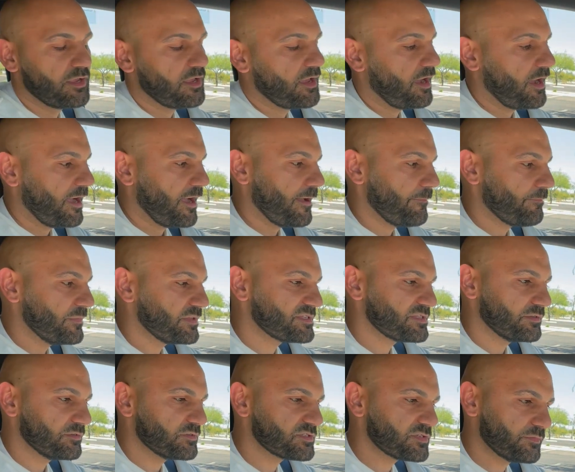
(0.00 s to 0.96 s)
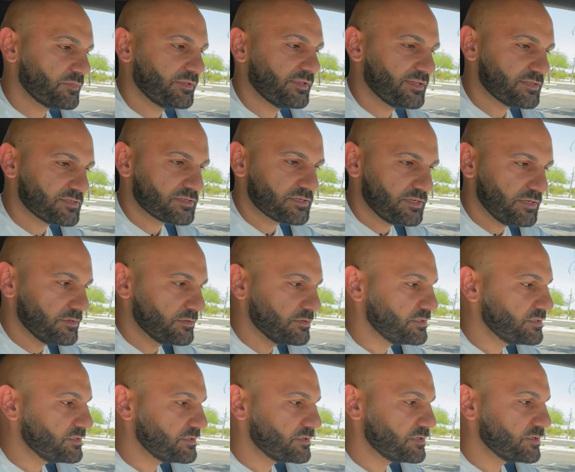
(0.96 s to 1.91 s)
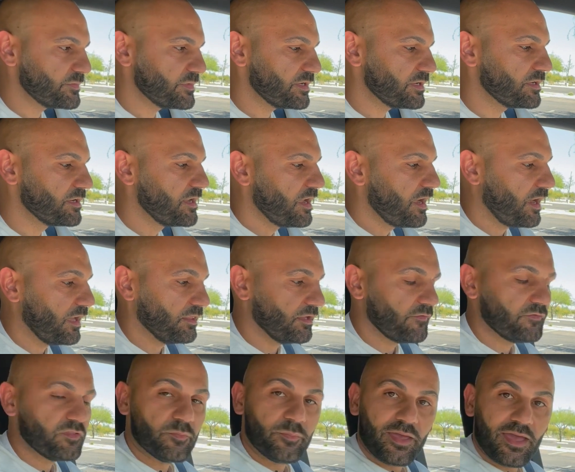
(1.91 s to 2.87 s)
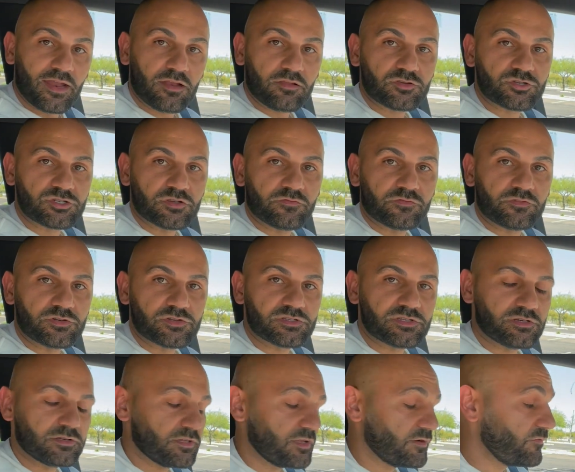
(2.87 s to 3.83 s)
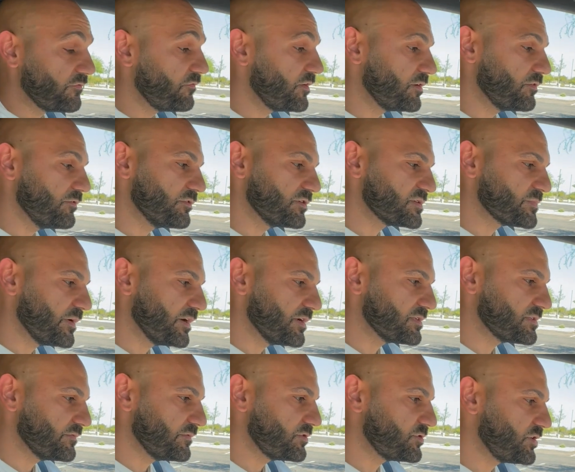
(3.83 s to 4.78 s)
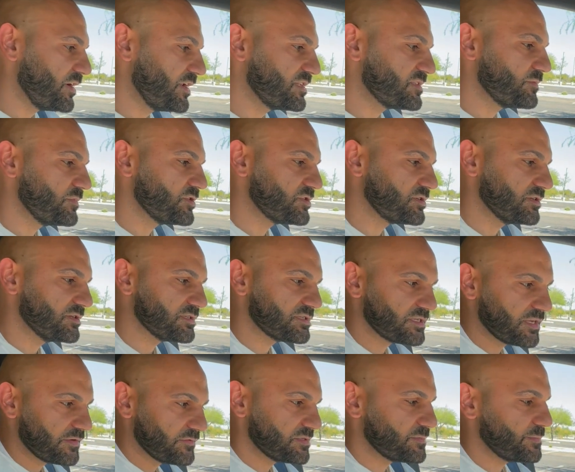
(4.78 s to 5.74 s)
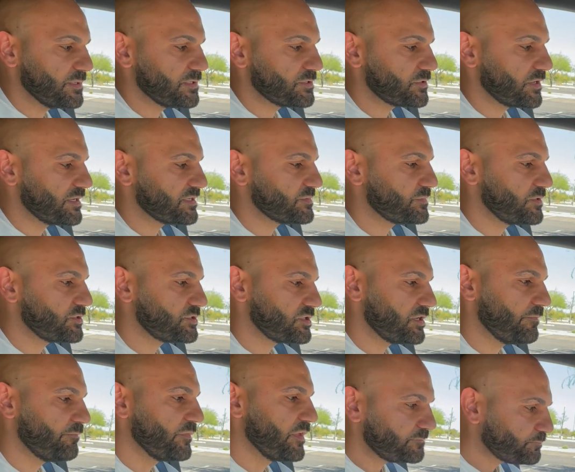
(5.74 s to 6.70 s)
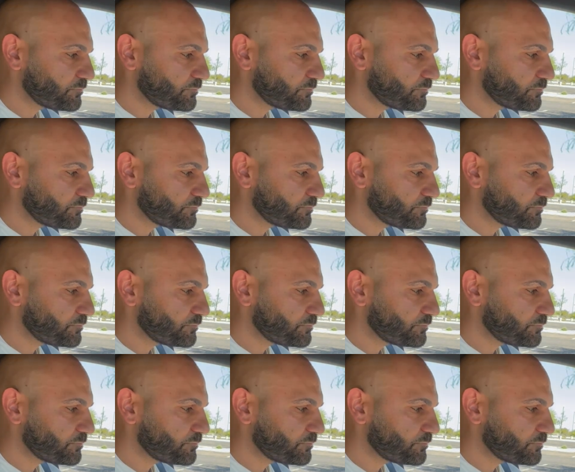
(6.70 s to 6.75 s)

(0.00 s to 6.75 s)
It's still something that's near and dear to me. I love the paddle shifters here. They're very responsive. The transmission is 7-speed transmission.